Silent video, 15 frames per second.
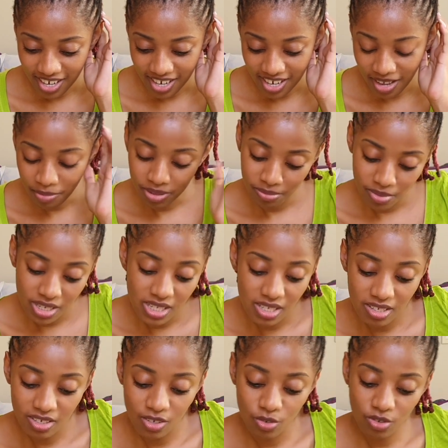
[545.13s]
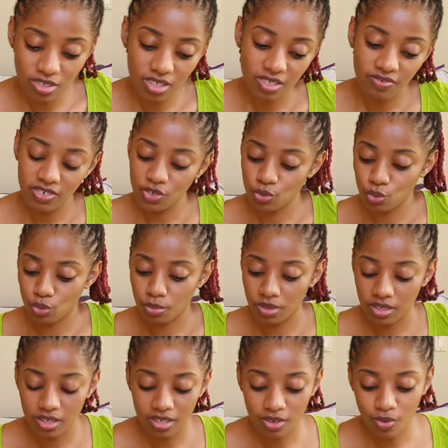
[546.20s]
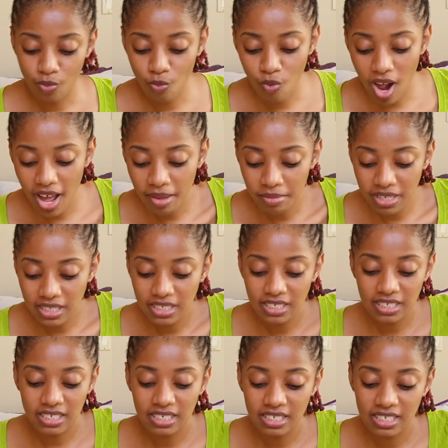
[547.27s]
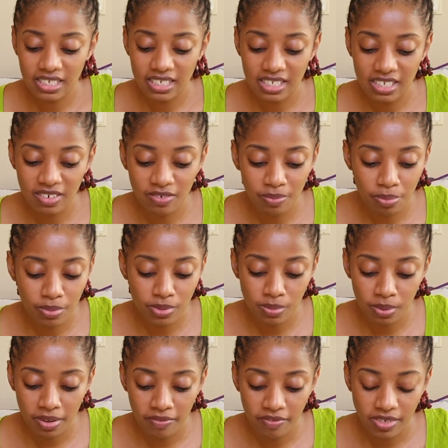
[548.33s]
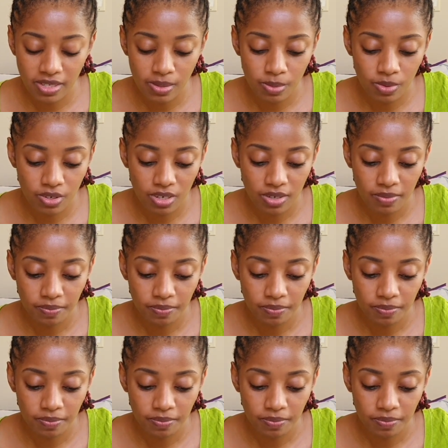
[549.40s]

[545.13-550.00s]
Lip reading: I mean, it's so cute, it's for true, but why many things that is necessary to post on Facebook?